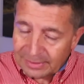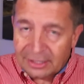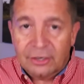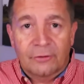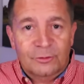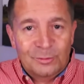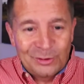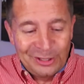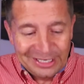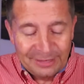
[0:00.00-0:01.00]
be uncomfortable
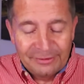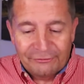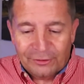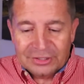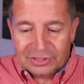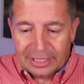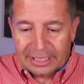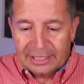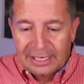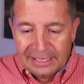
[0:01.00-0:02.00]
and it can be
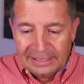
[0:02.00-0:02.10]
frustrating,